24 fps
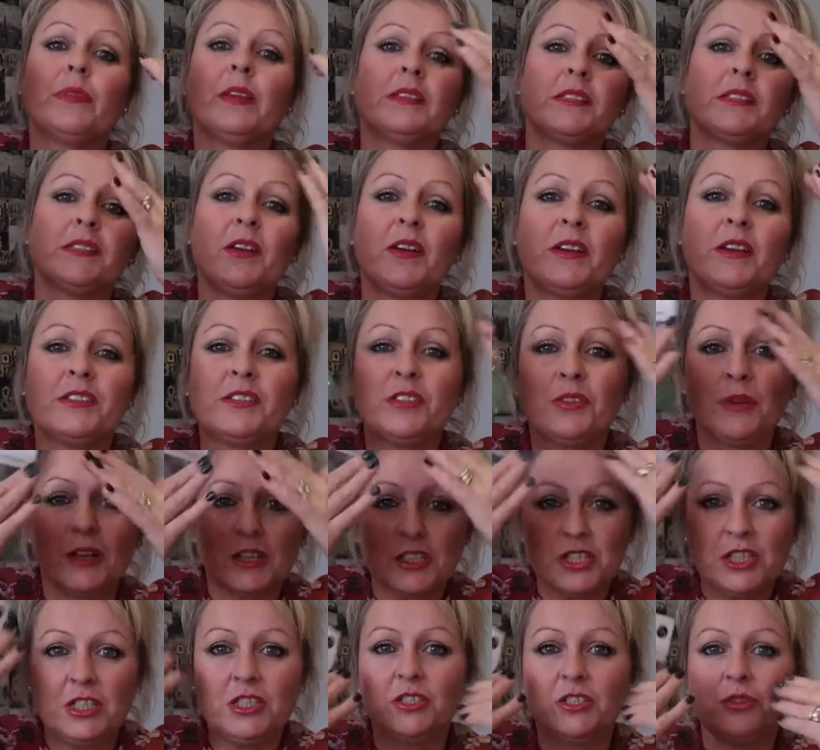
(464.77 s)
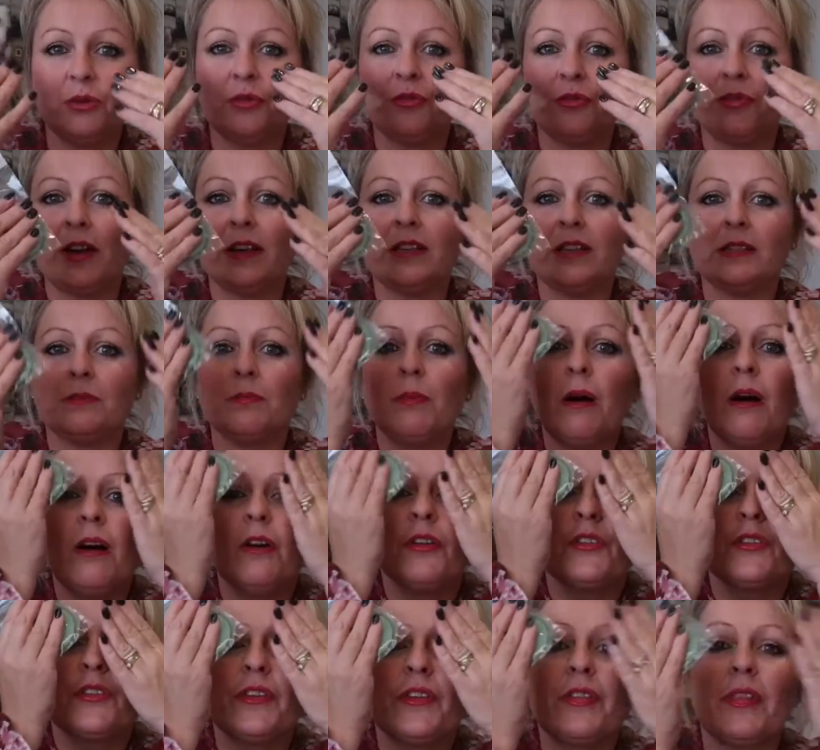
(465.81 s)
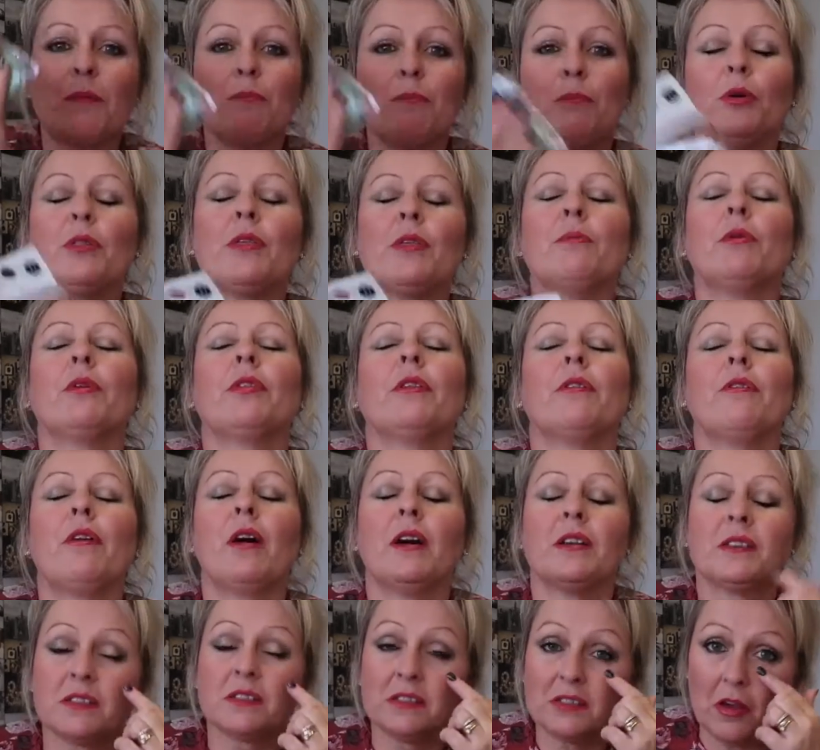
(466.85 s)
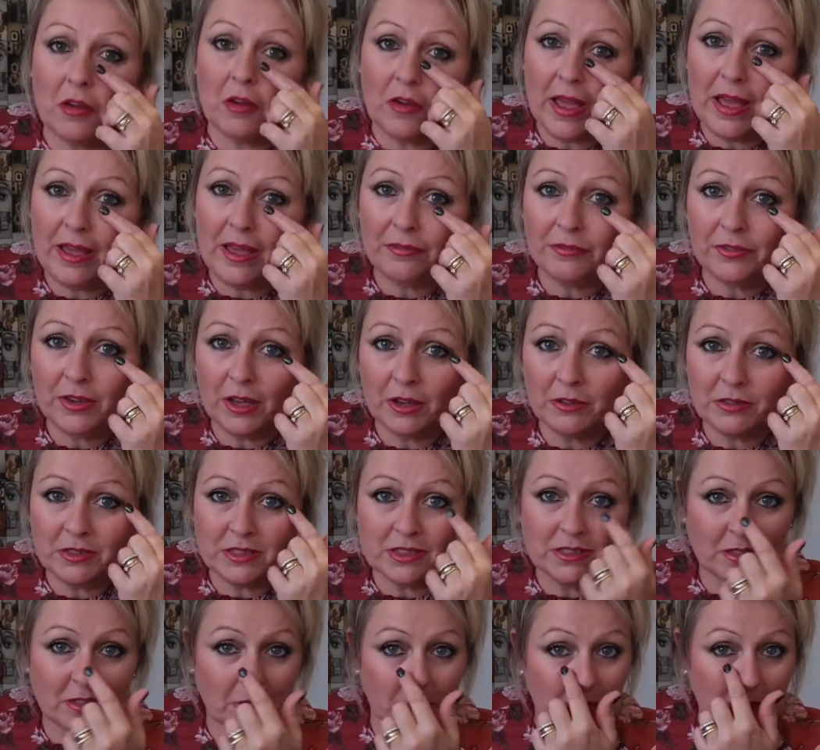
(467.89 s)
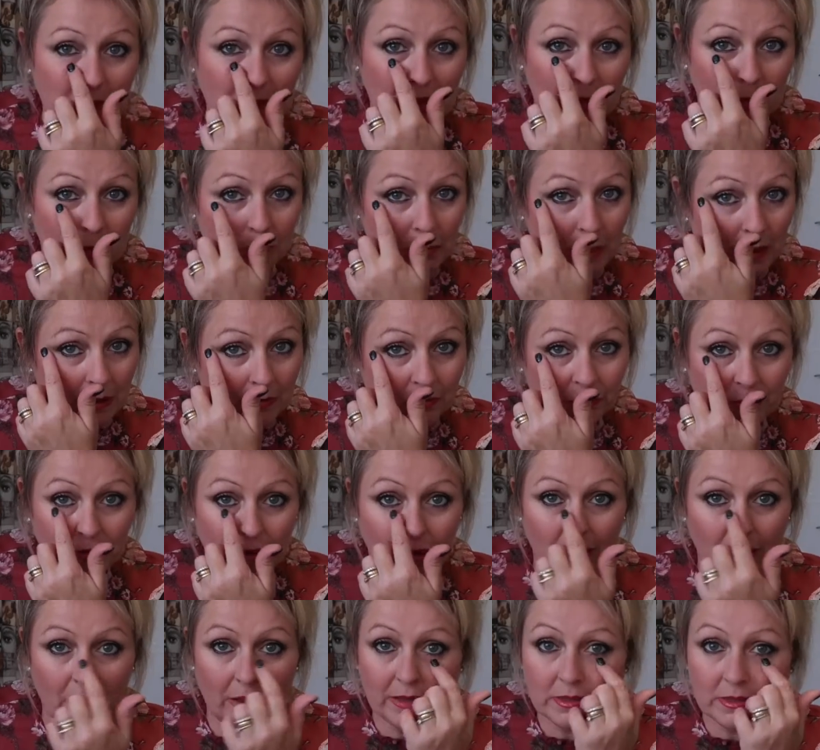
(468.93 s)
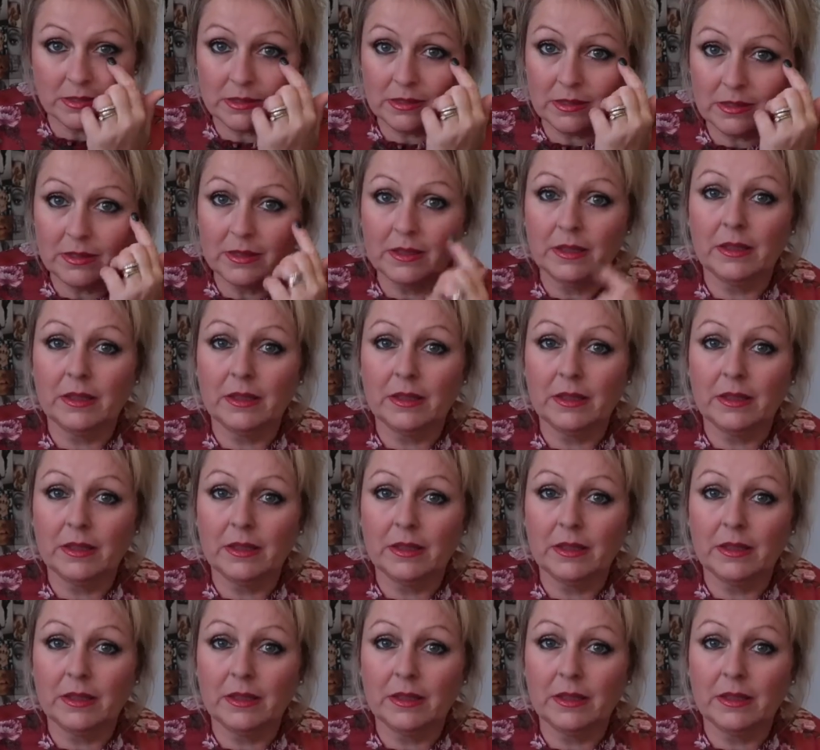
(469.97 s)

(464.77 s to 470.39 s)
it's nice to actually do a face mask and then put them on their eyes, because I have noticed I've been getting puffy eyes.